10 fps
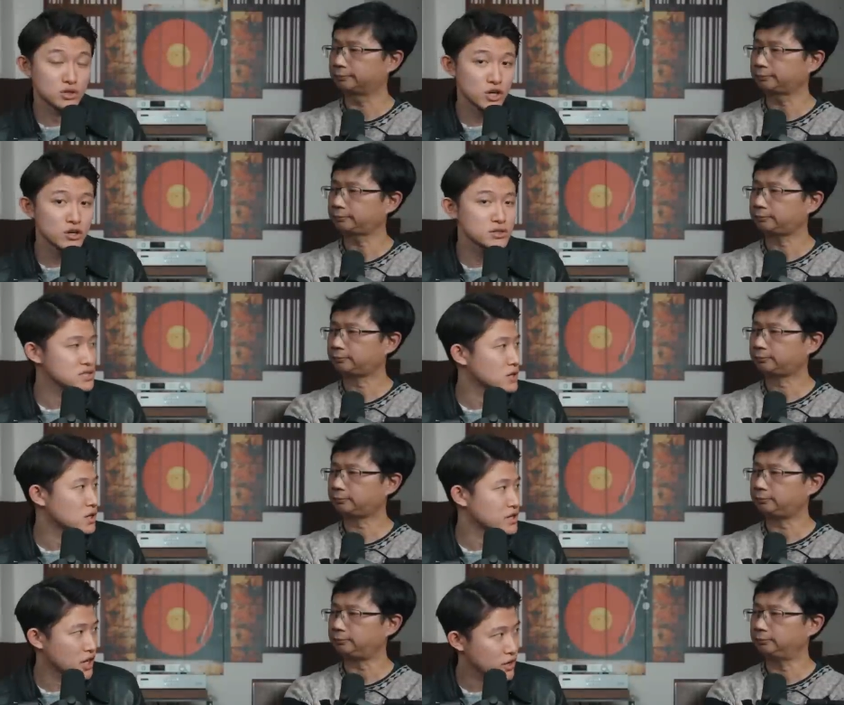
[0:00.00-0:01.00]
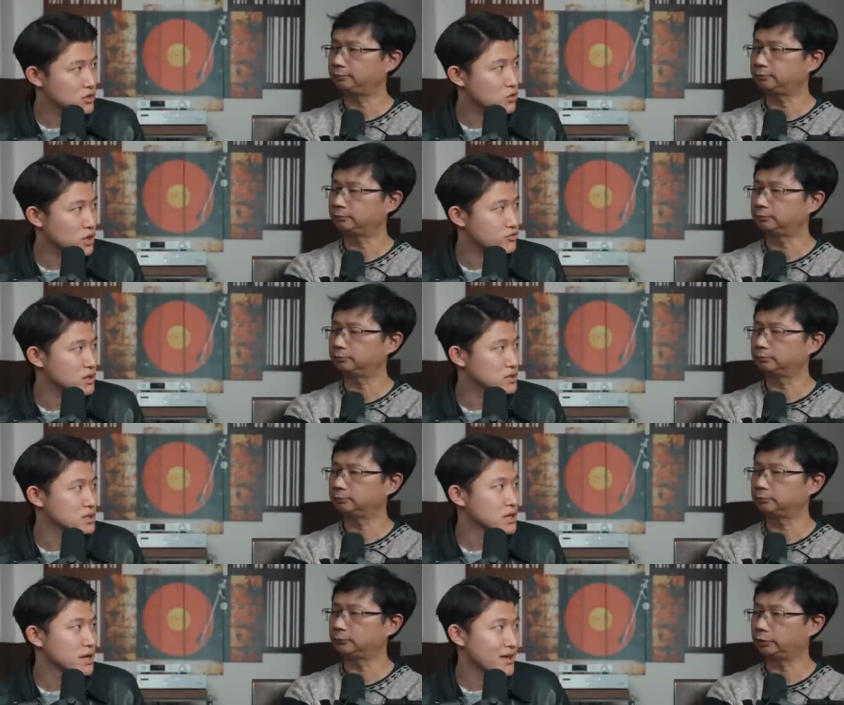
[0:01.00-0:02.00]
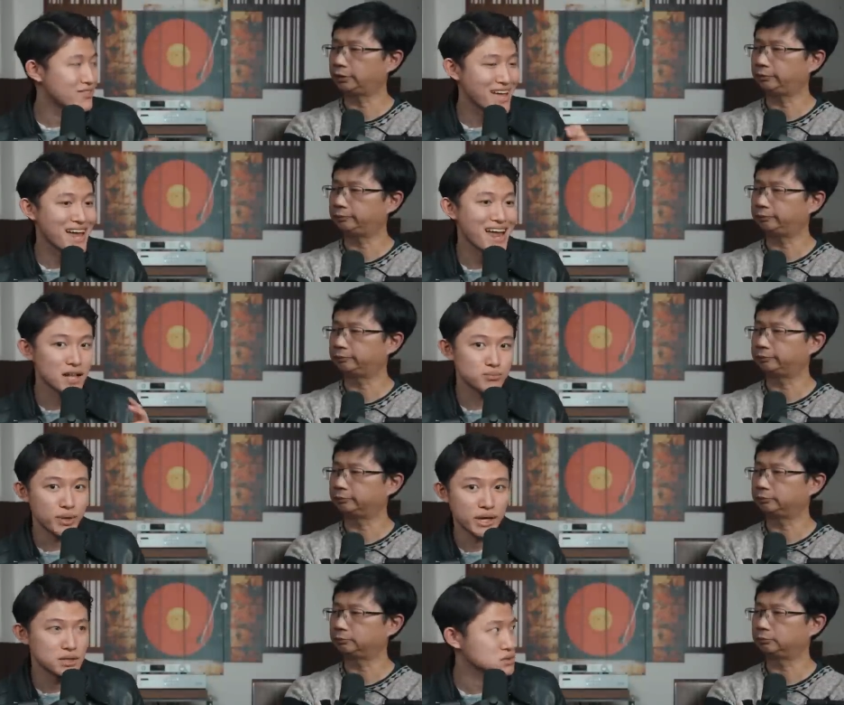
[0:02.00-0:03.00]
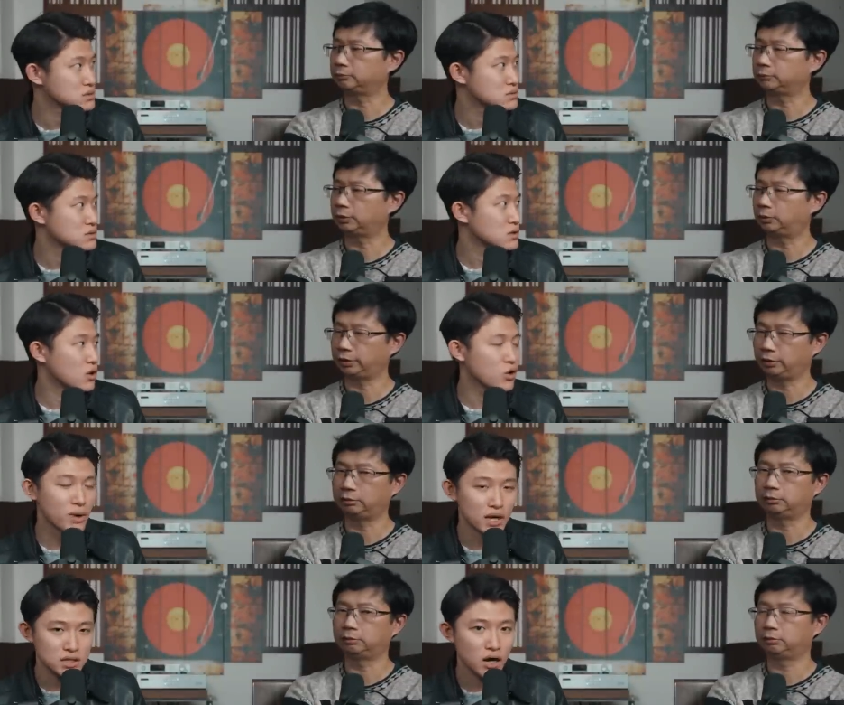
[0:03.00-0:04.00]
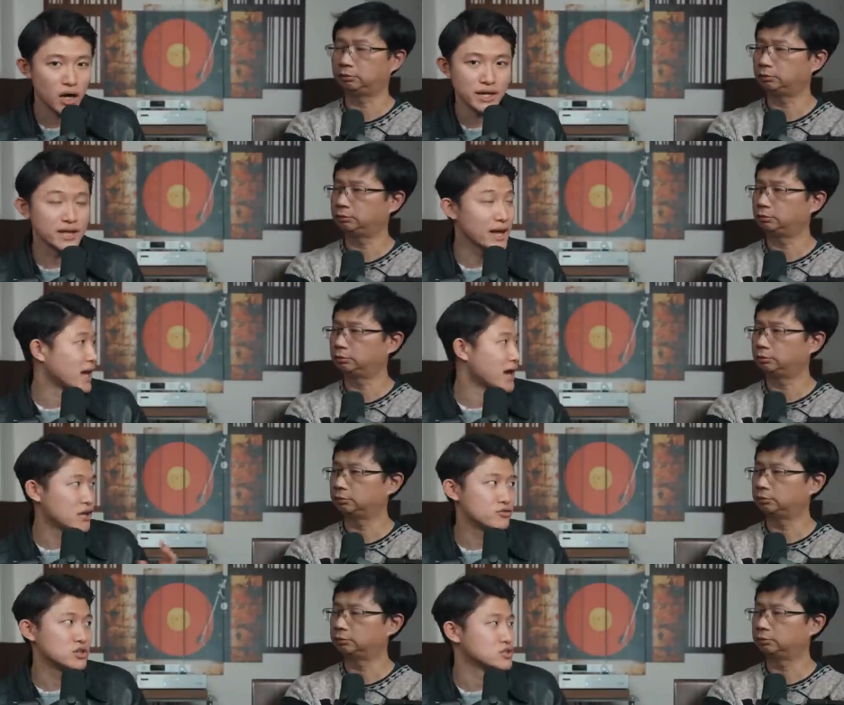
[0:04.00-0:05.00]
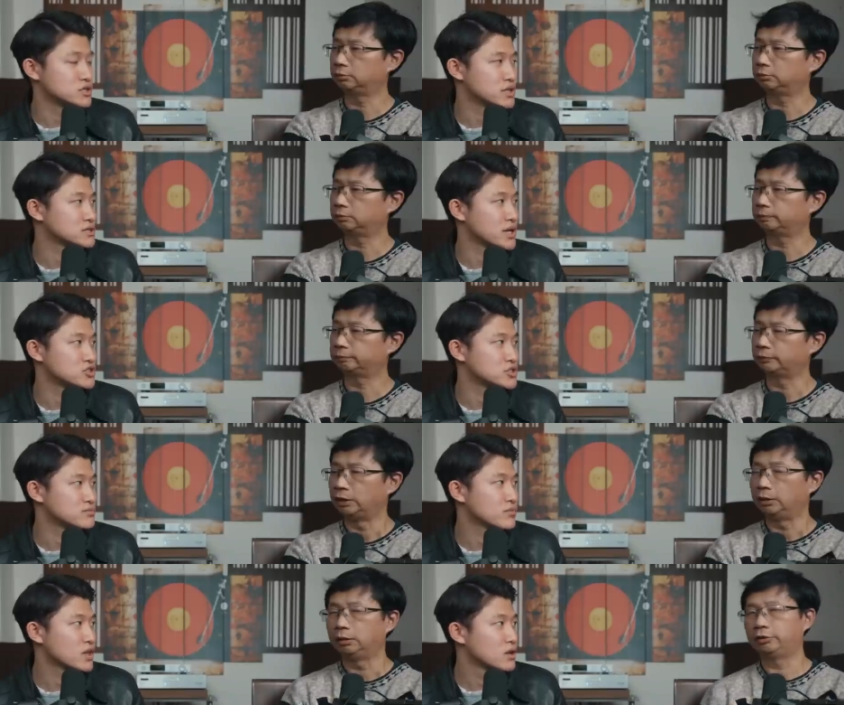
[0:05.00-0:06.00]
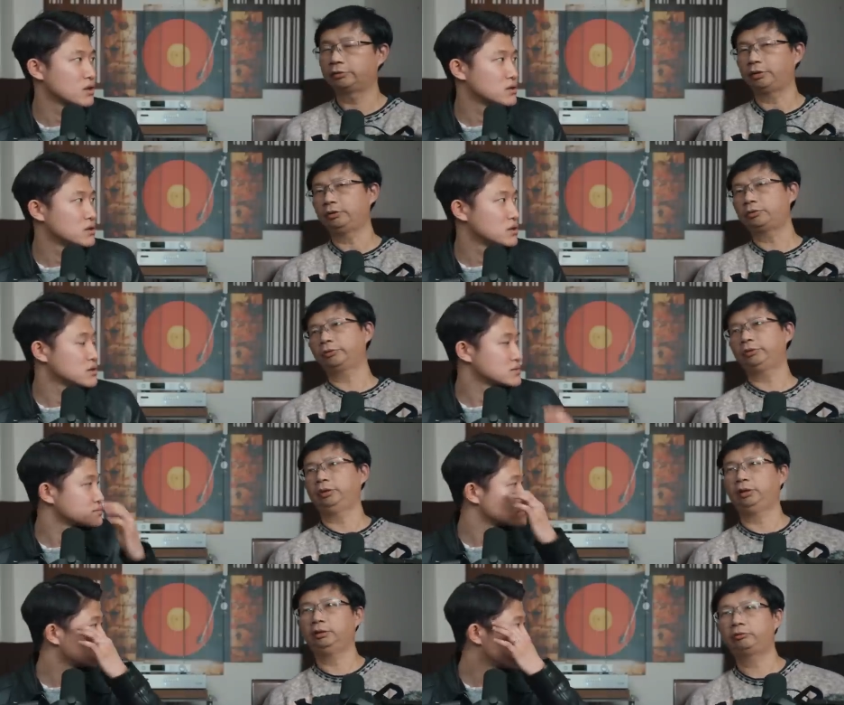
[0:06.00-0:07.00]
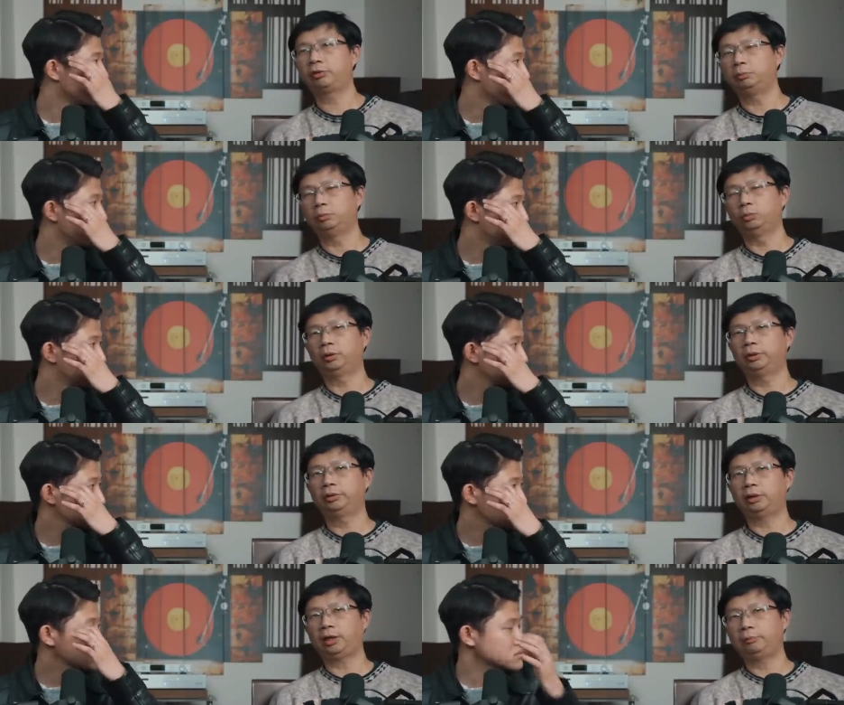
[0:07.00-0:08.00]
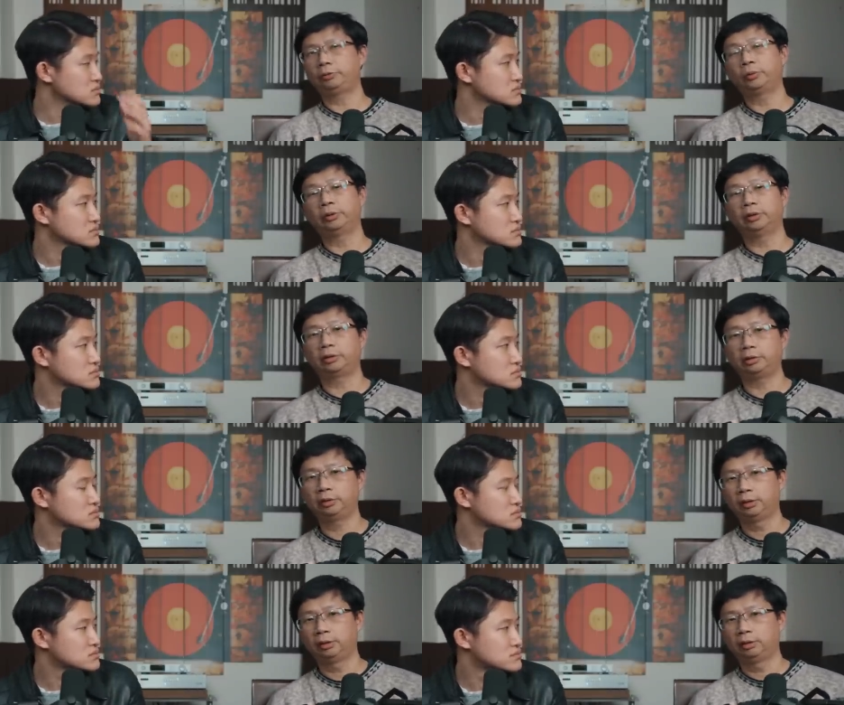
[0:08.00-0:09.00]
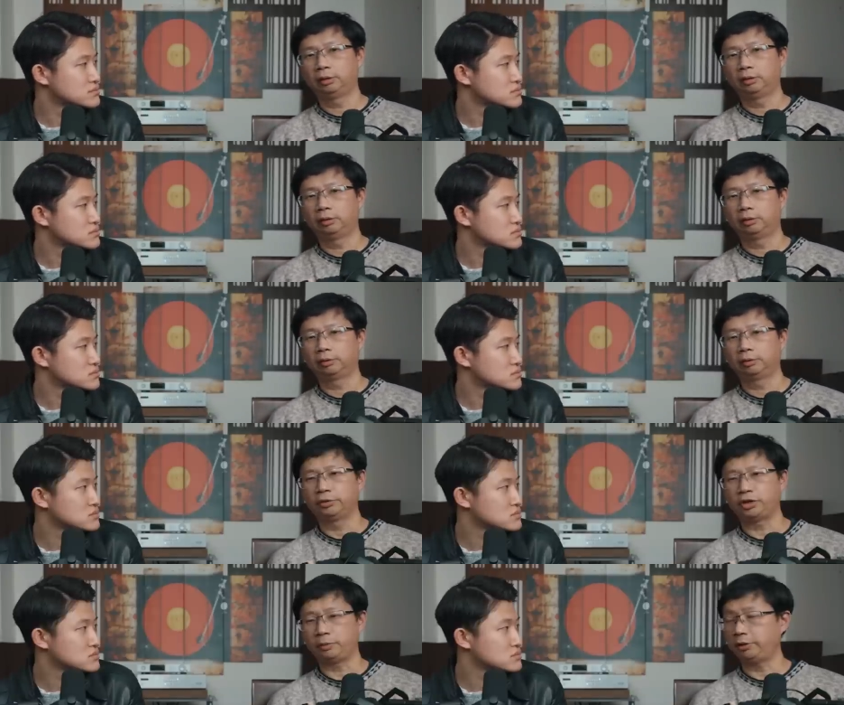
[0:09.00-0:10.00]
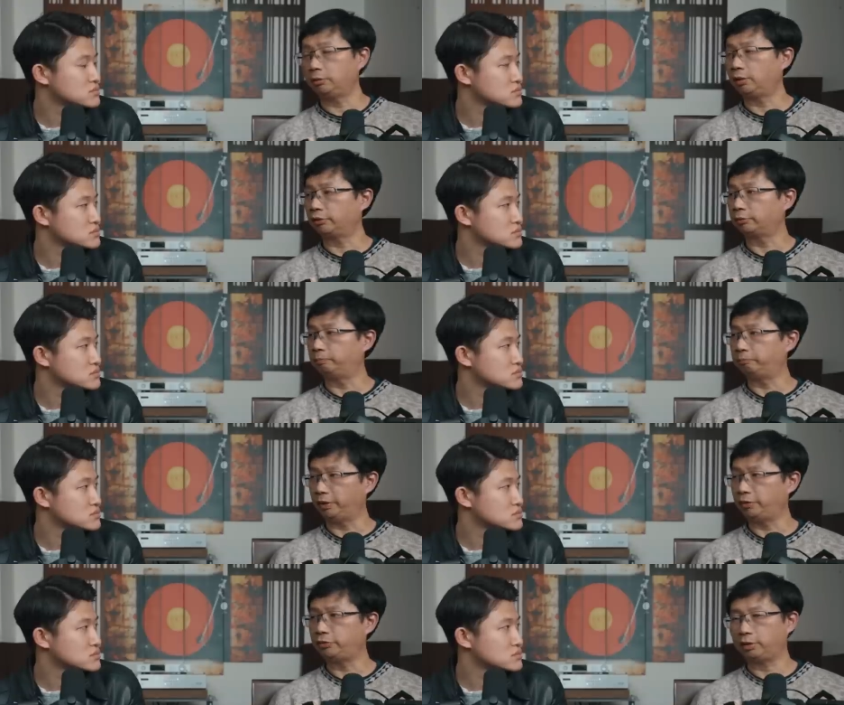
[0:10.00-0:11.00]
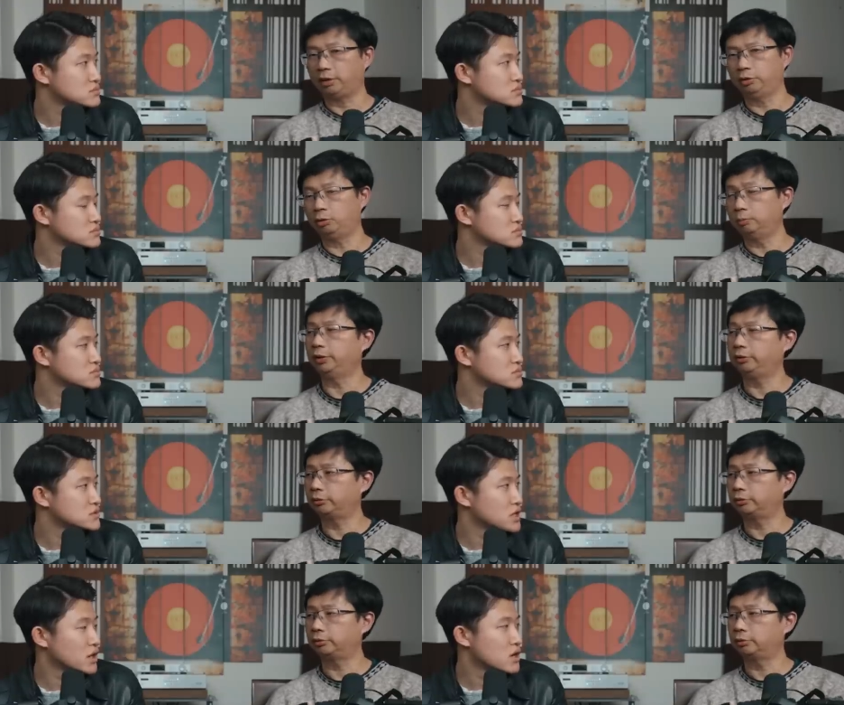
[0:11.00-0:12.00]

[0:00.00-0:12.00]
Speaker 1: a current uh, Cary, quite frankly, okay. and that had bass. Okay. Oh my god! And it had high frequency extension.
Speaker 2: It's interesting, eh? From one amp to another, mm-hmm. JBL has bass and no bass. Yeah.